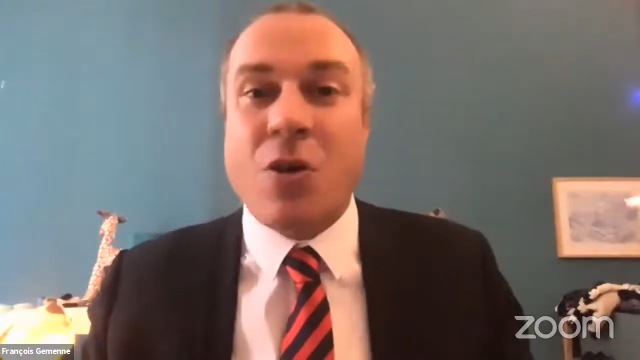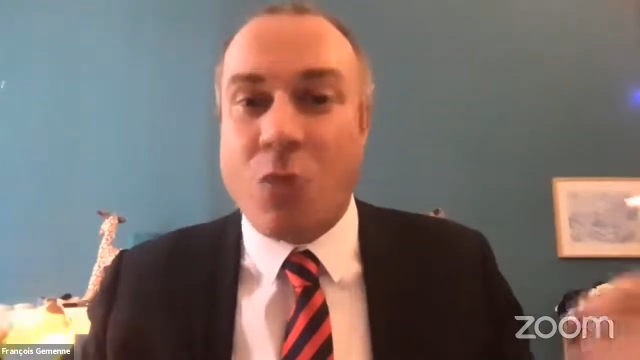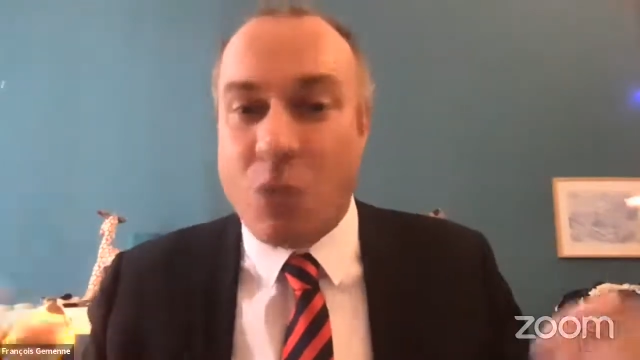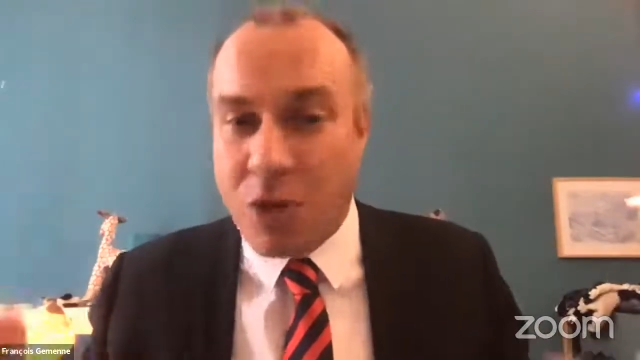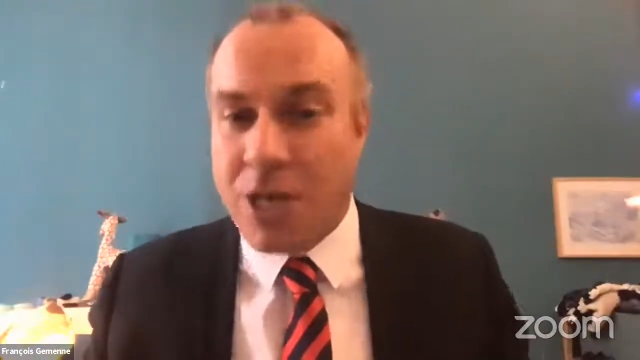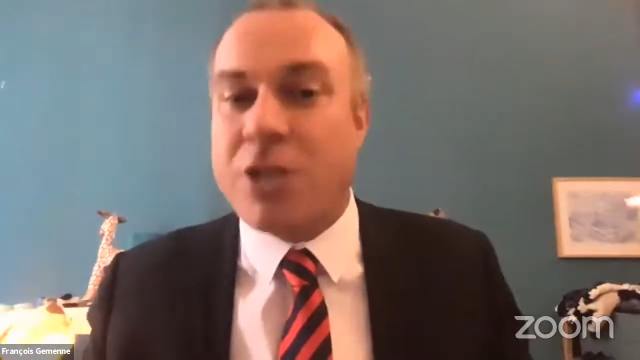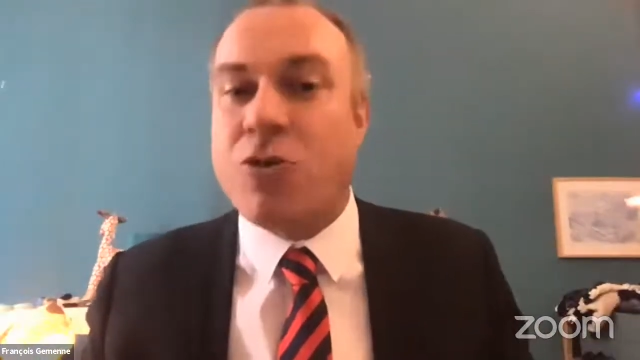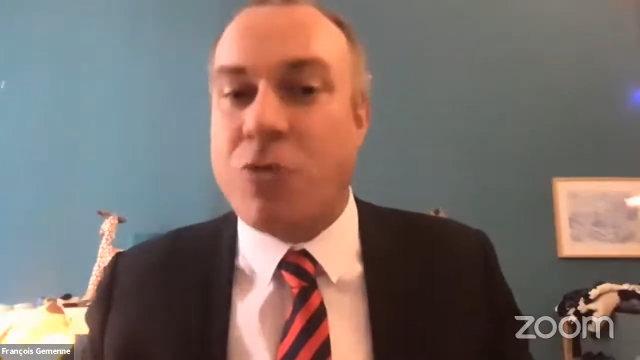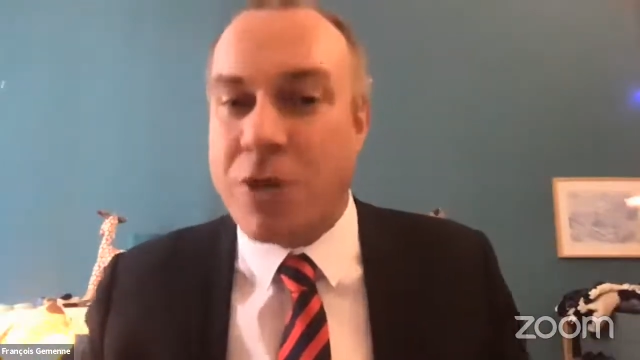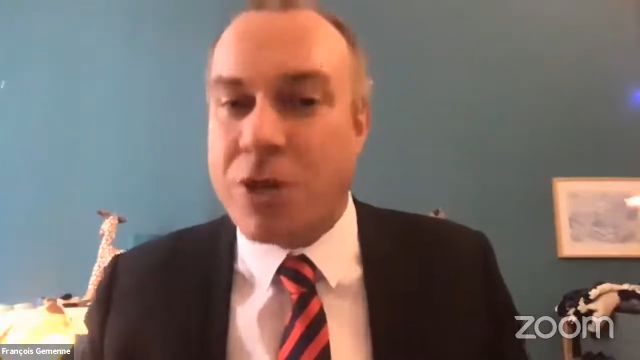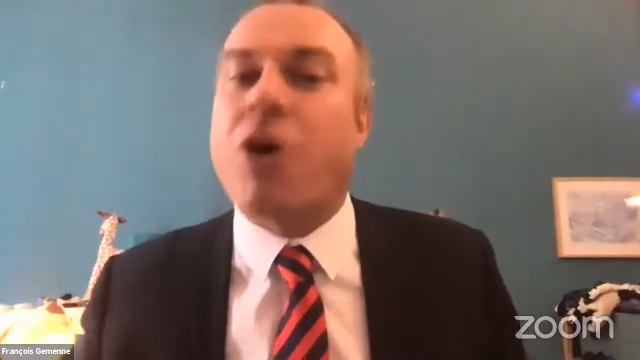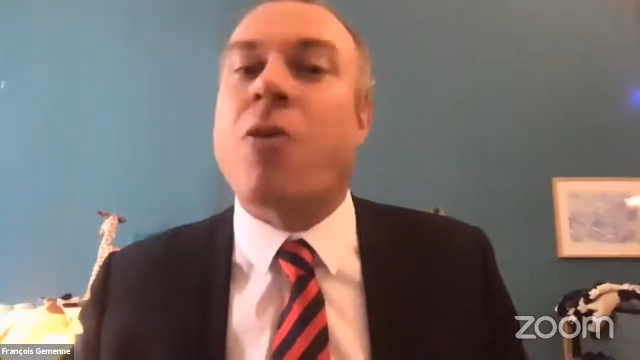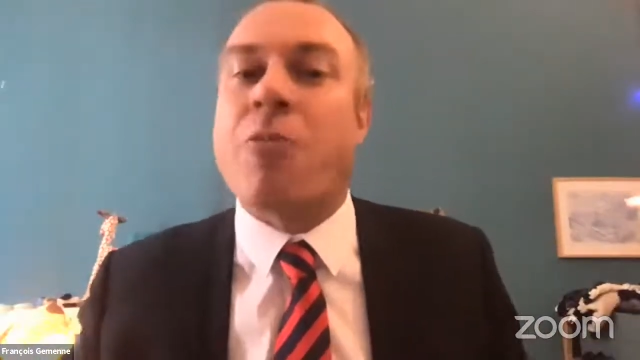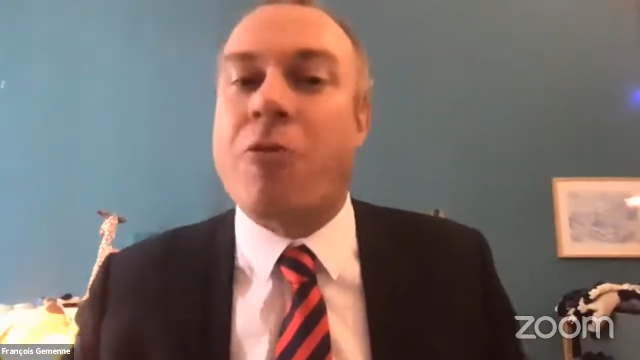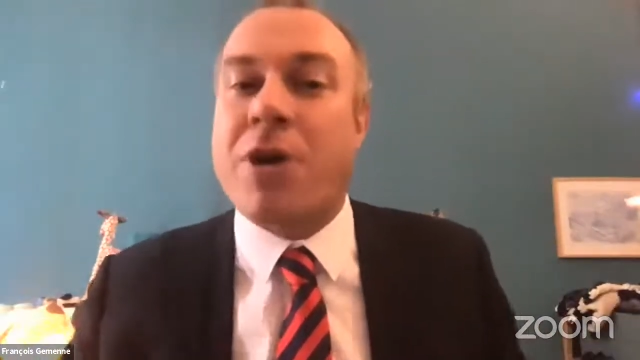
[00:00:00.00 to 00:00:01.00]
we need to
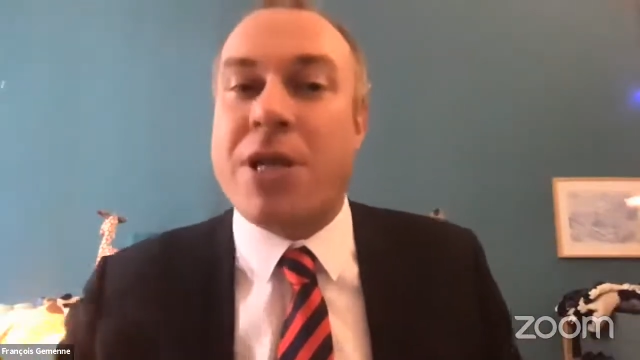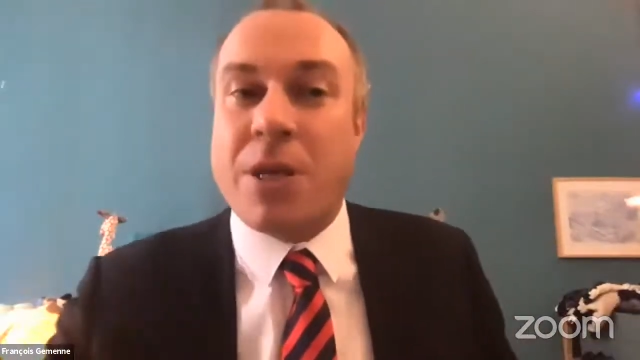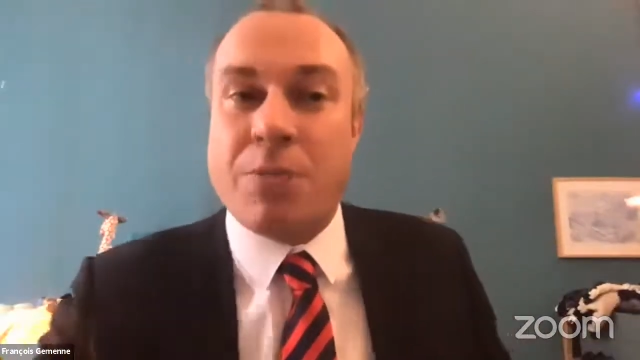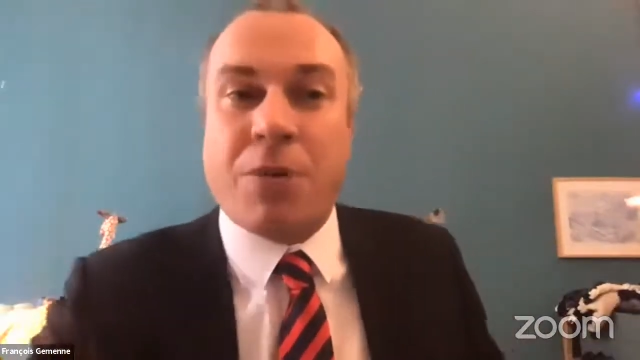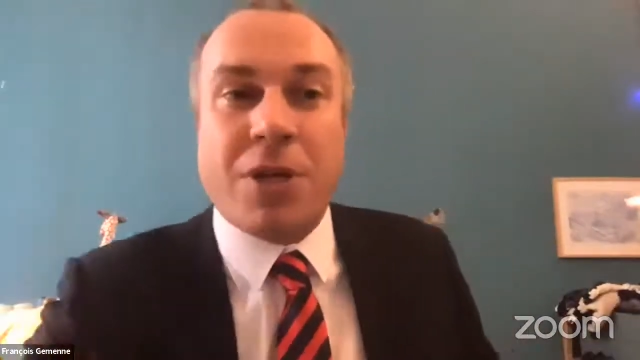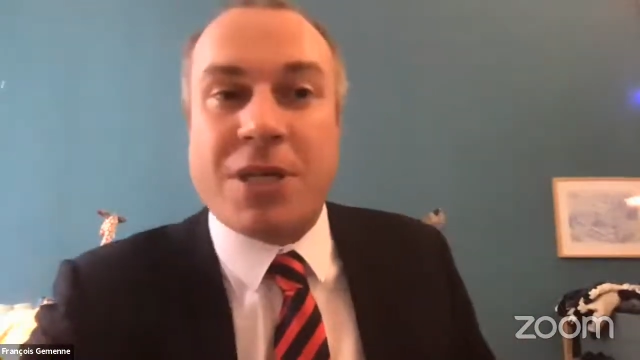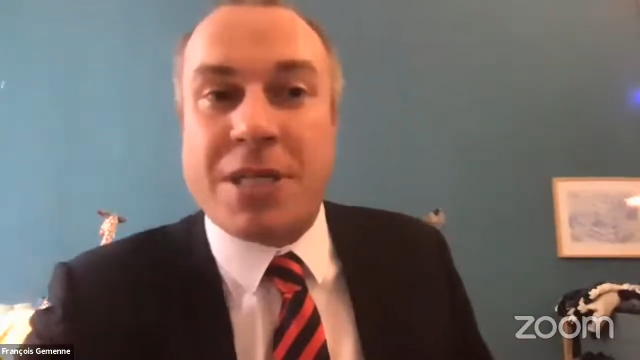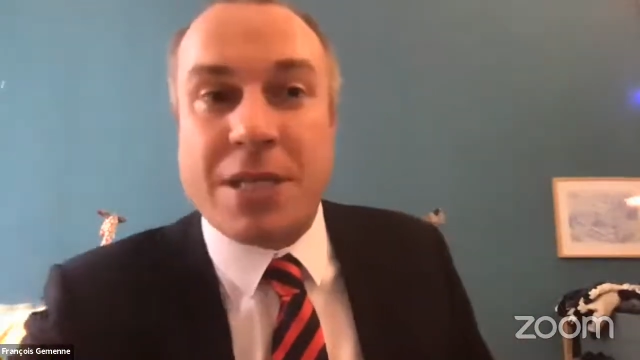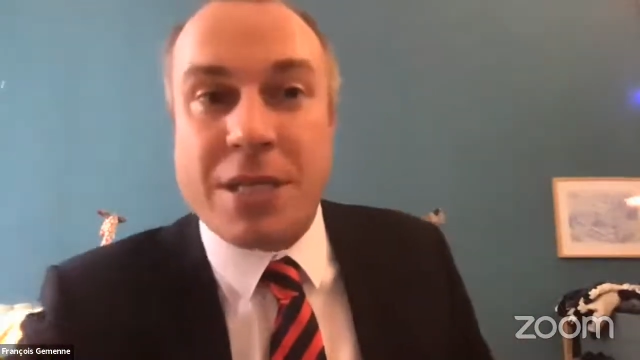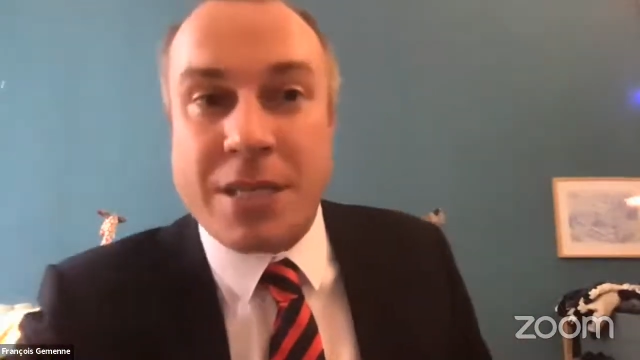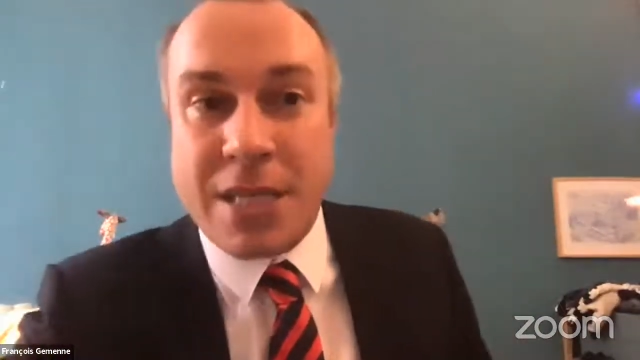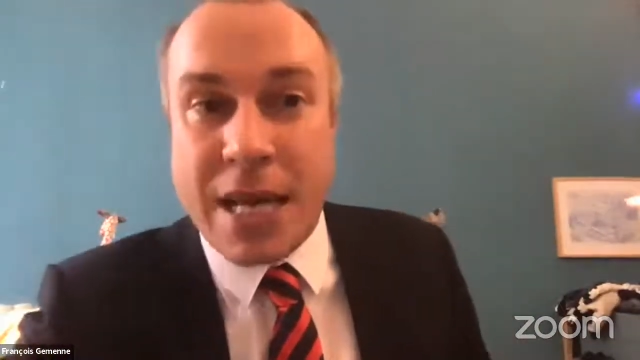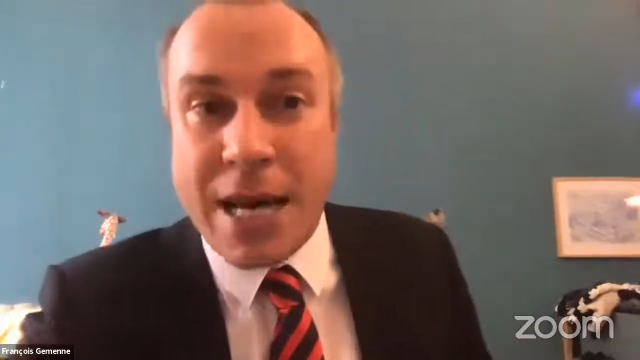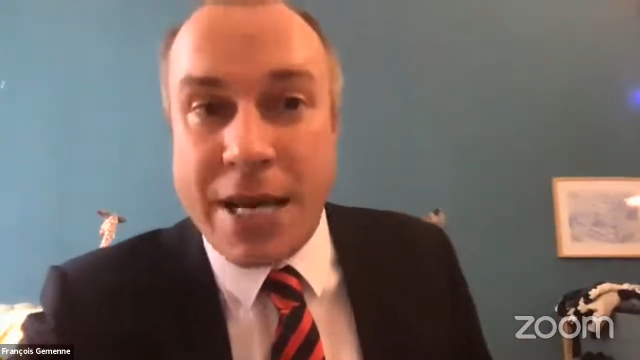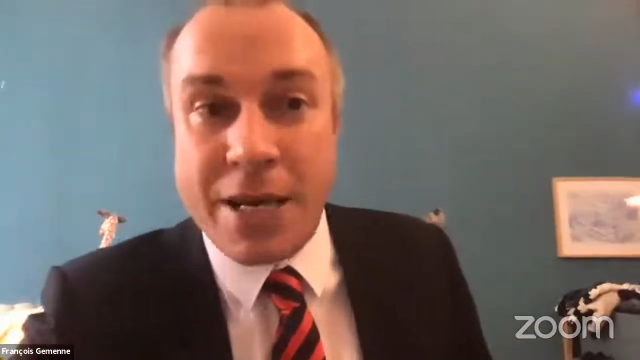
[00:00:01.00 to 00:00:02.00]
incorporate in policy
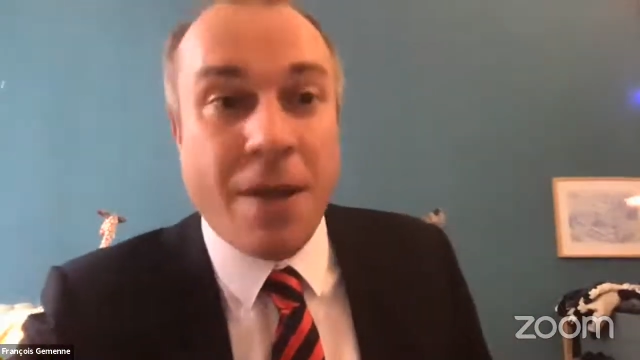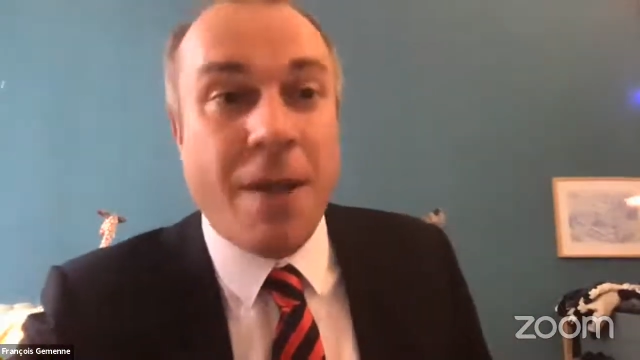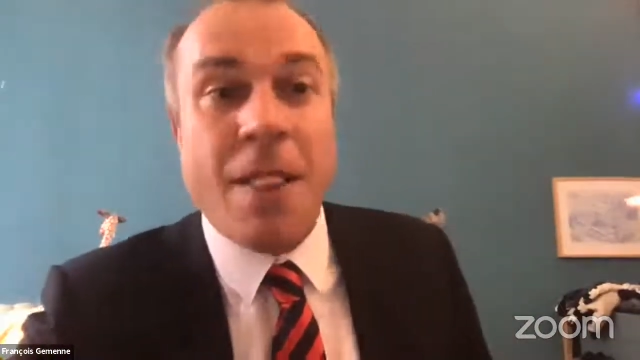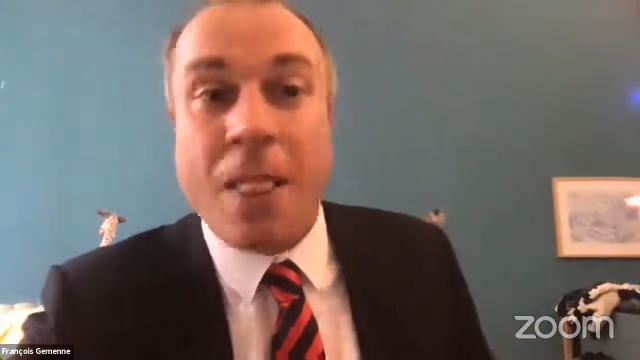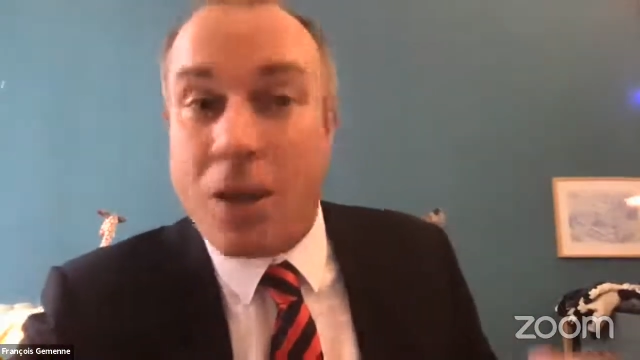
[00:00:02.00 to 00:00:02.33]
design,